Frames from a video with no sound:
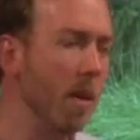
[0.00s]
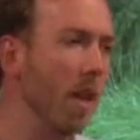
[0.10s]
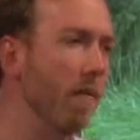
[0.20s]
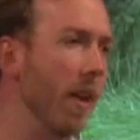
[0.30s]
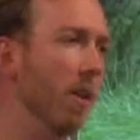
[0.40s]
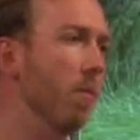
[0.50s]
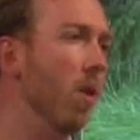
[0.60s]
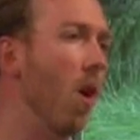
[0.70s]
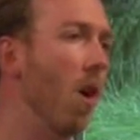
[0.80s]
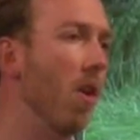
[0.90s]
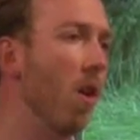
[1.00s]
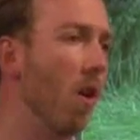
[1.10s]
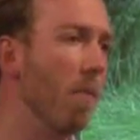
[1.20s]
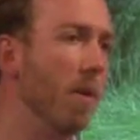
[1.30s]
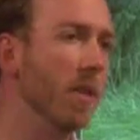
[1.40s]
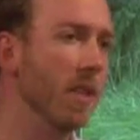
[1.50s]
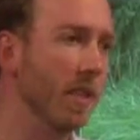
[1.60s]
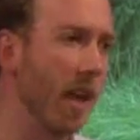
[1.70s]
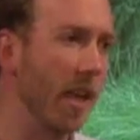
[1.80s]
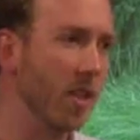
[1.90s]
be available on our business
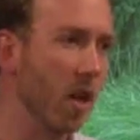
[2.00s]
site.